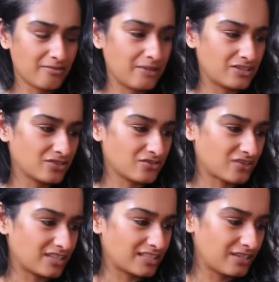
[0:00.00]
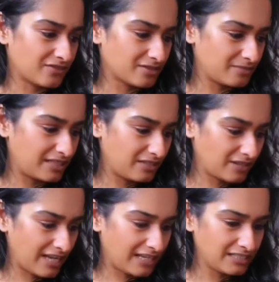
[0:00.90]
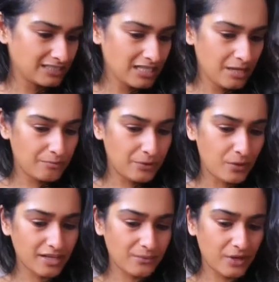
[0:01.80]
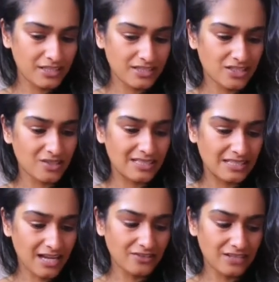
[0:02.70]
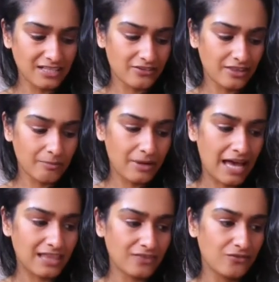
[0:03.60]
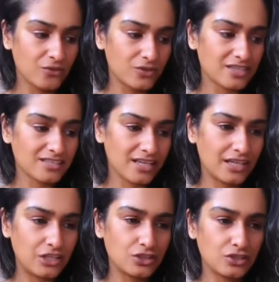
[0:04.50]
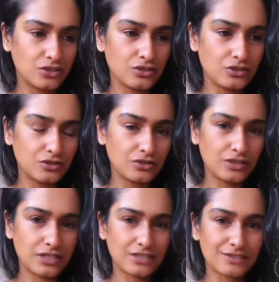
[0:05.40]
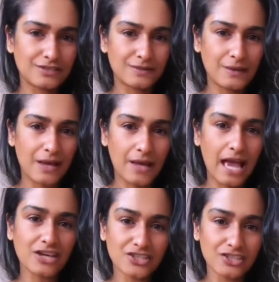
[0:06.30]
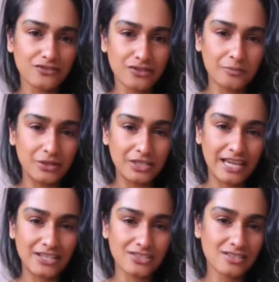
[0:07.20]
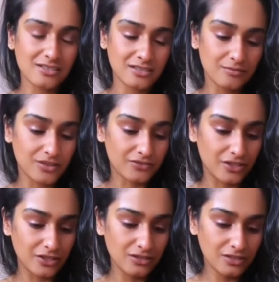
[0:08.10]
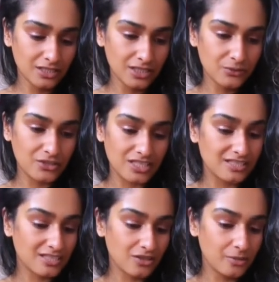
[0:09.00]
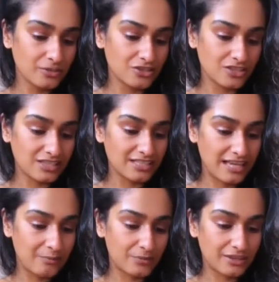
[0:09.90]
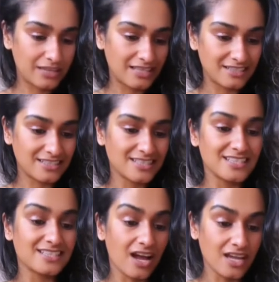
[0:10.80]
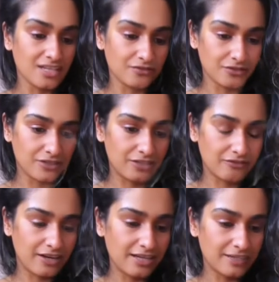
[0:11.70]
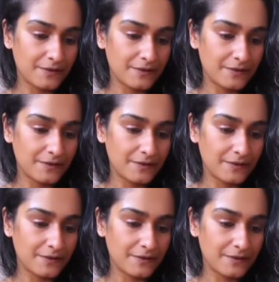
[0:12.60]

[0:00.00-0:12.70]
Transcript: mental stress here for somebody. Okay, but what this is doing is kind of clearing the path for this this action of communication to come through, which isn't coming just yet, but there's this desire for it, right?